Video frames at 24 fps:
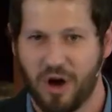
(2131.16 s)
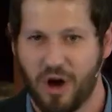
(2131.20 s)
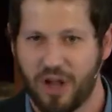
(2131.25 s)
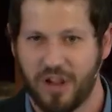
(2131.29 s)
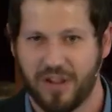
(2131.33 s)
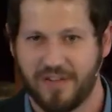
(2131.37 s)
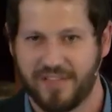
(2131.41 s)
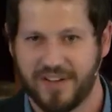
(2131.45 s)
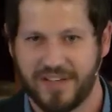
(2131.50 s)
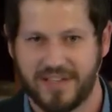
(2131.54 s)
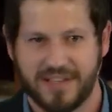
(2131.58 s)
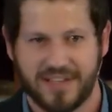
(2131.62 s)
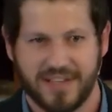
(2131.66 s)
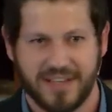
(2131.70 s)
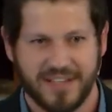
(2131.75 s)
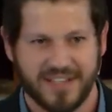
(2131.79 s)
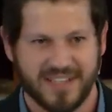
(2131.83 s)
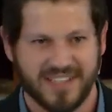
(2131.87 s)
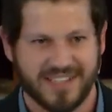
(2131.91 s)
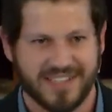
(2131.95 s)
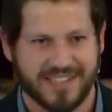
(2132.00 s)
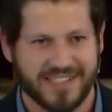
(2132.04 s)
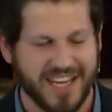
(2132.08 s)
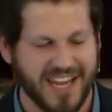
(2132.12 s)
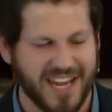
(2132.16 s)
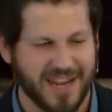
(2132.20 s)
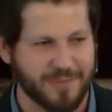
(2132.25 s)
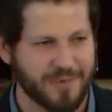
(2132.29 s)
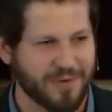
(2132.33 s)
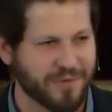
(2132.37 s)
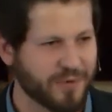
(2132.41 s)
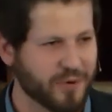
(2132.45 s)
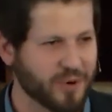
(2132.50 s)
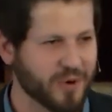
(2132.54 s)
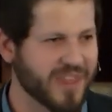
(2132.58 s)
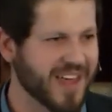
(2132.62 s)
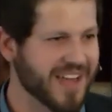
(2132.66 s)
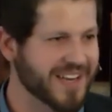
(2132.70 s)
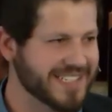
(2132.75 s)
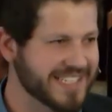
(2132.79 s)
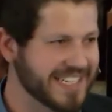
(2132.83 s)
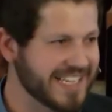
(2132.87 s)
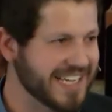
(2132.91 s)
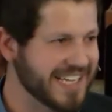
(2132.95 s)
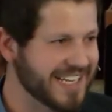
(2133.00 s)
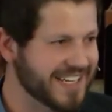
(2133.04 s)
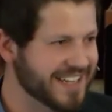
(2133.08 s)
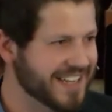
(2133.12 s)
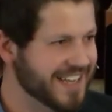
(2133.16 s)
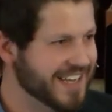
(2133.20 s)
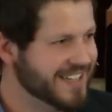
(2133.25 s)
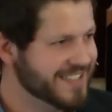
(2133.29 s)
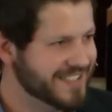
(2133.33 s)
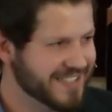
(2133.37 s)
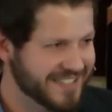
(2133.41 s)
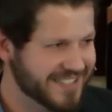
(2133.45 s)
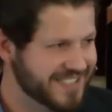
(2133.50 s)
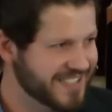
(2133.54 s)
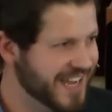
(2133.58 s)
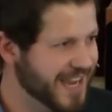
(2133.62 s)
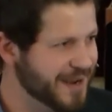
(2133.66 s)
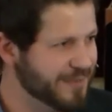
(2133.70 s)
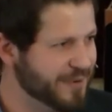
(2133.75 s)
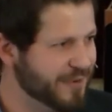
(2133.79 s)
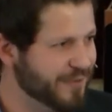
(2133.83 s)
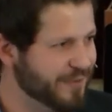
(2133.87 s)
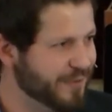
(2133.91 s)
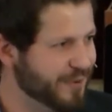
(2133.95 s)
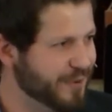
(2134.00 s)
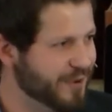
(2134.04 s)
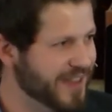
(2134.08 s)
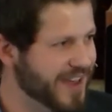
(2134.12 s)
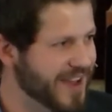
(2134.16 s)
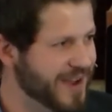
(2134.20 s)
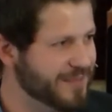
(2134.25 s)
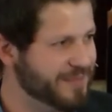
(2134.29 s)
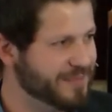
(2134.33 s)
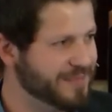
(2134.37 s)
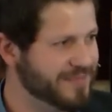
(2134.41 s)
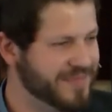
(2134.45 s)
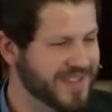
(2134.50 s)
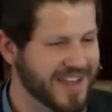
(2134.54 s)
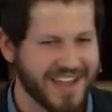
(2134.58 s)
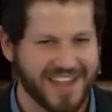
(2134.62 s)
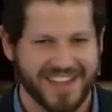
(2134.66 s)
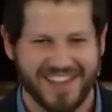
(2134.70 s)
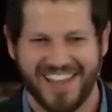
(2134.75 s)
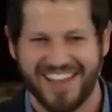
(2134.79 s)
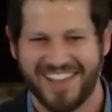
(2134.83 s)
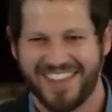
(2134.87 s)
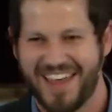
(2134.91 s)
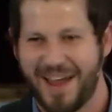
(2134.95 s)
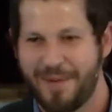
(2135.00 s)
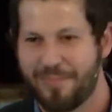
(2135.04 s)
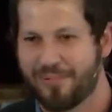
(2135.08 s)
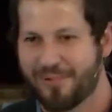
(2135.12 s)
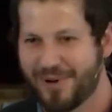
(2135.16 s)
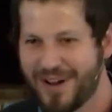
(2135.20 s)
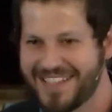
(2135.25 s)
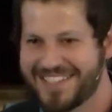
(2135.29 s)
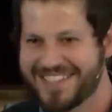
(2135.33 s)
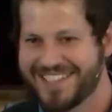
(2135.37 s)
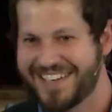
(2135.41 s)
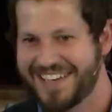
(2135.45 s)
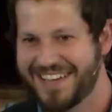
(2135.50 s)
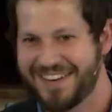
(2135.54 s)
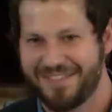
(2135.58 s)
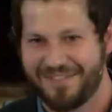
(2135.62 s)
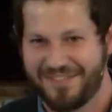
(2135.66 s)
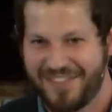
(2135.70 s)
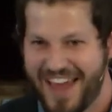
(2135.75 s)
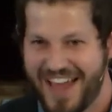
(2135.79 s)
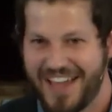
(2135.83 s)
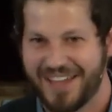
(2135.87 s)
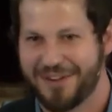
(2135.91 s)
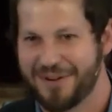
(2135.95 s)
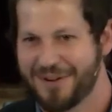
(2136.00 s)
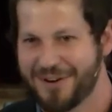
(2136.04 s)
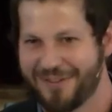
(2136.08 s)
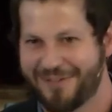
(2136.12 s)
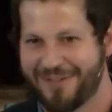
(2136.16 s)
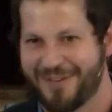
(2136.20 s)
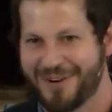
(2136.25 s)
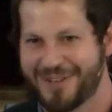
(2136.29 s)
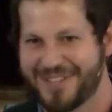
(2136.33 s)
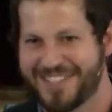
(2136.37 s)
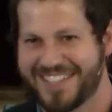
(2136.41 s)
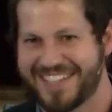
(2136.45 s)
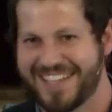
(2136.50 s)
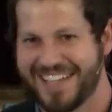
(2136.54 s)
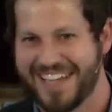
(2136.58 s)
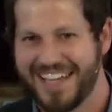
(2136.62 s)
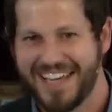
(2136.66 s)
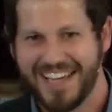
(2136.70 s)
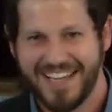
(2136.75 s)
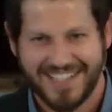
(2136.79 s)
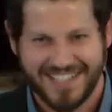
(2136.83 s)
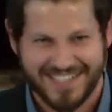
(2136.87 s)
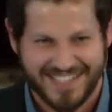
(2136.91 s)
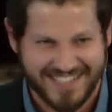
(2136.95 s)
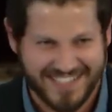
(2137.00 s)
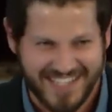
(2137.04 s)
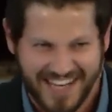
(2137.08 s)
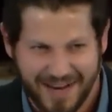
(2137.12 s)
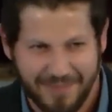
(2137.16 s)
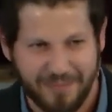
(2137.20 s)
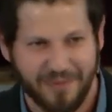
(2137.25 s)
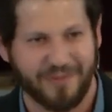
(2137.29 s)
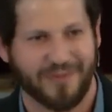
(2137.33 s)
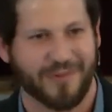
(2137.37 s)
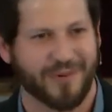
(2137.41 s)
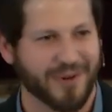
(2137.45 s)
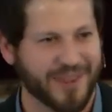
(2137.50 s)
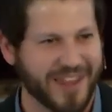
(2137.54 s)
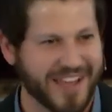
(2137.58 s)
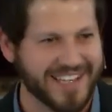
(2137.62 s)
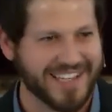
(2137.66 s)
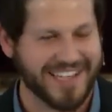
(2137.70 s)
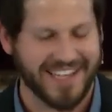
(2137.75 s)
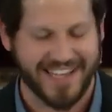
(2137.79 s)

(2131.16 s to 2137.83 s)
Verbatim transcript: all of it to stand before that dean, to stand before that, that, that president of that university, to stand before that